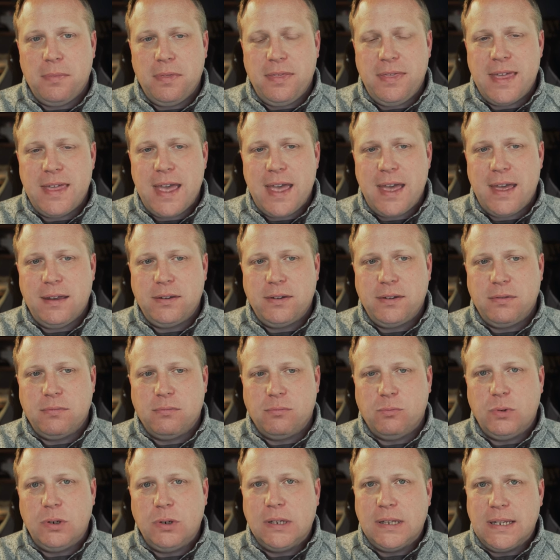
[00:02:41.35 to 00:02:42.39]
that
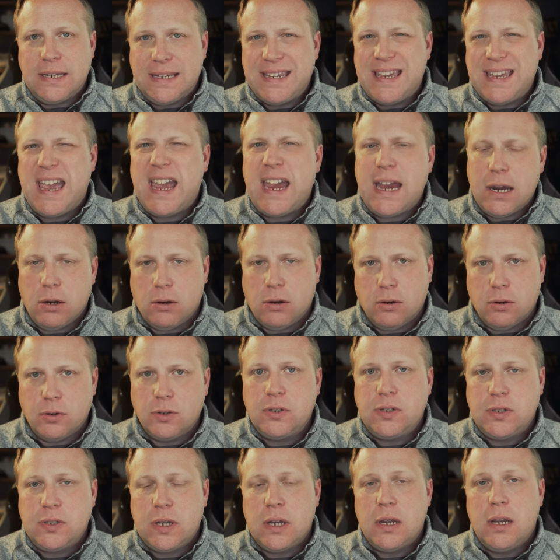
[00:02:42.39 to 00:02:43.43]
really
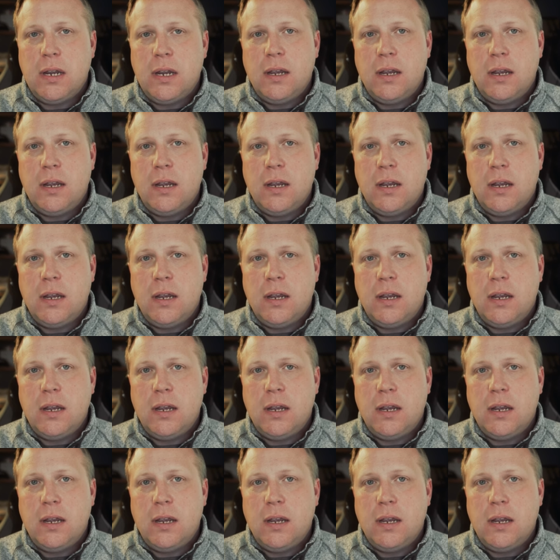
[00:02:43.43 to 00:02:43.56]
cares